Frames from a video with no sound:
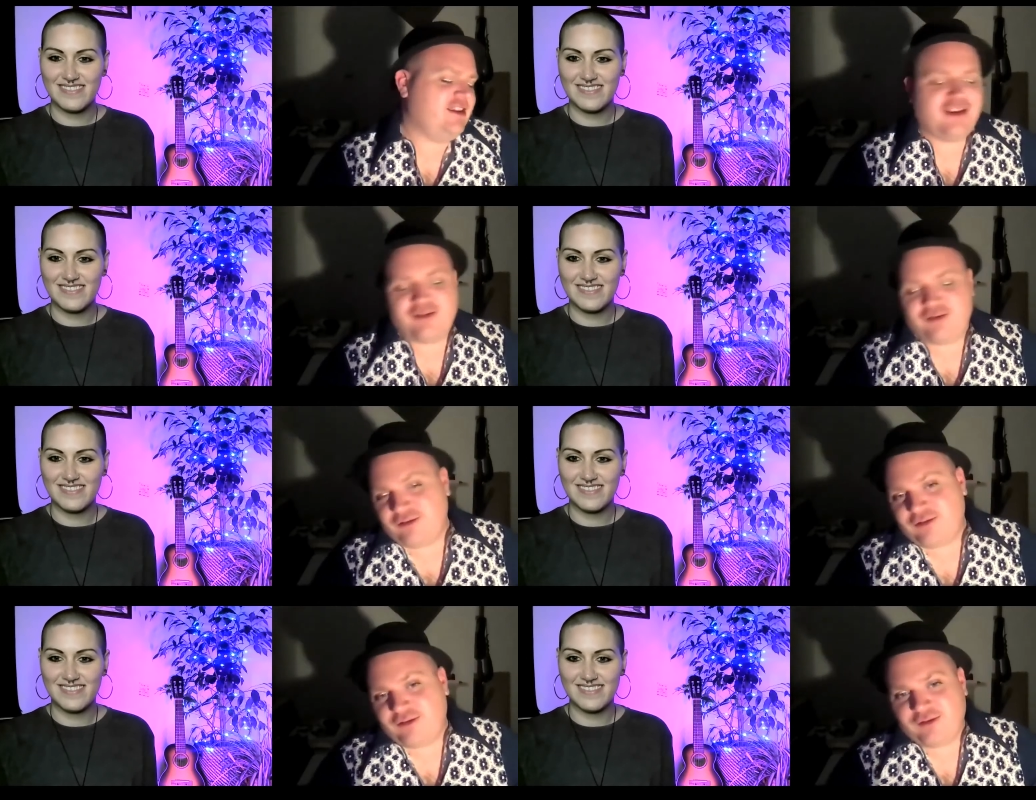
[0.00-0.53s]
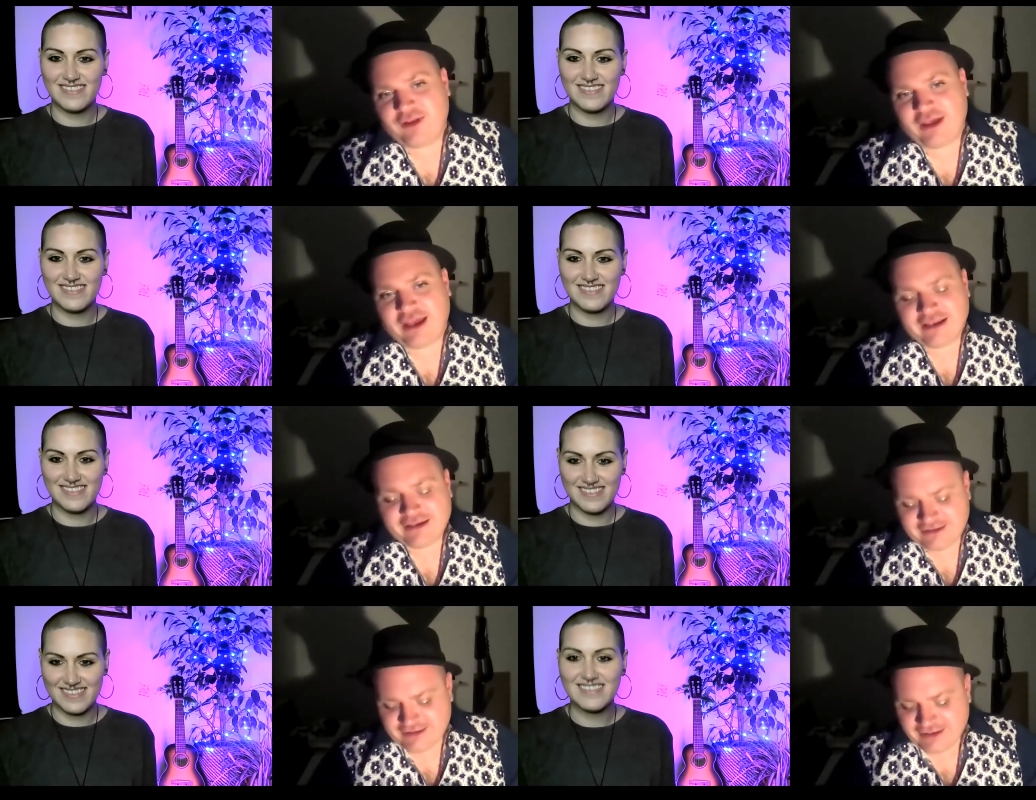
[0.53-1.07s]
Speaker 1: you know, all
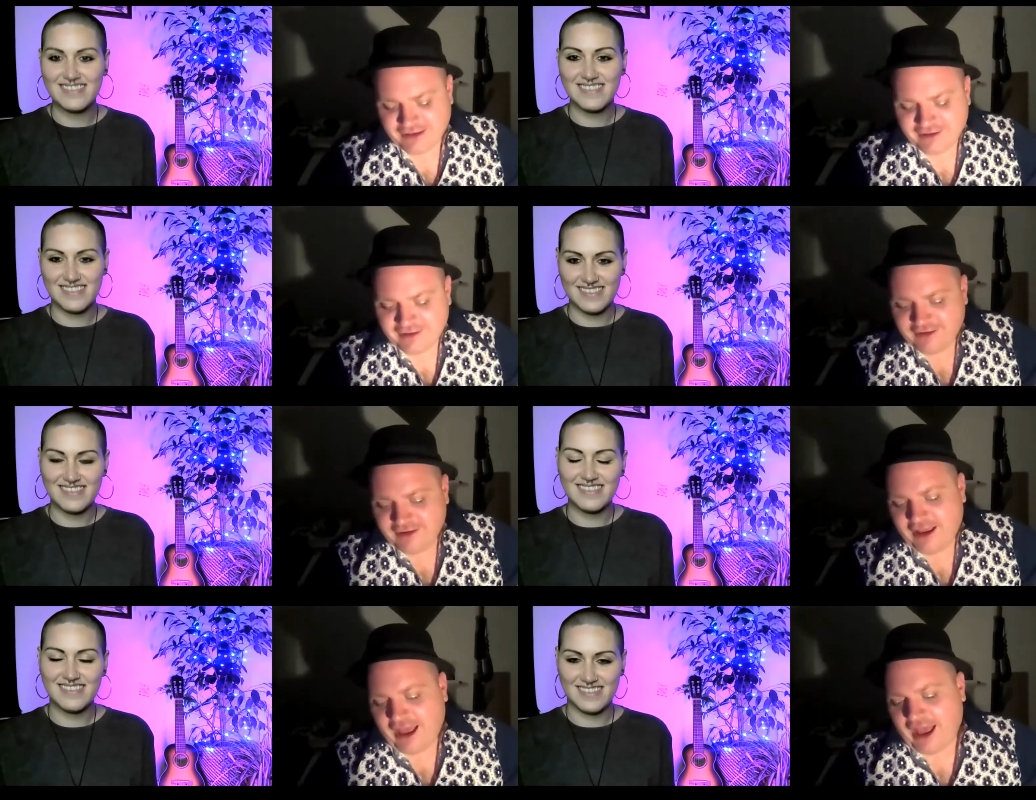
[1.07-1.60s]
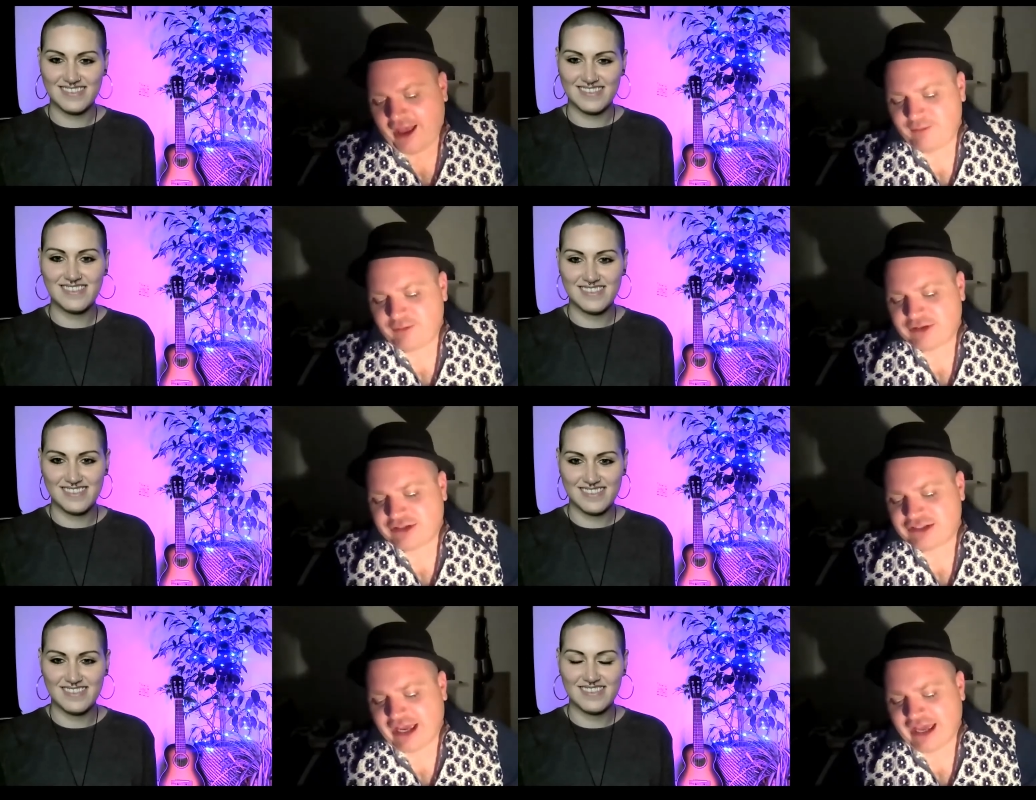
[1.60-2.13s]
that
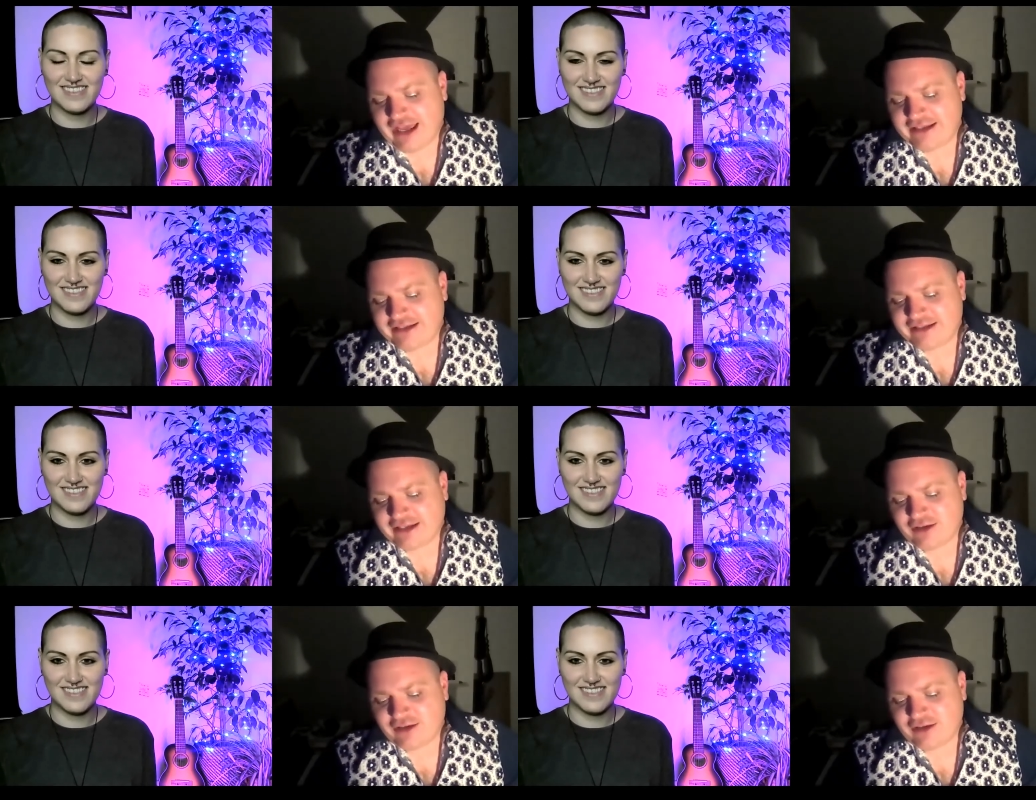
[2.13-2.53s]
um, jazz.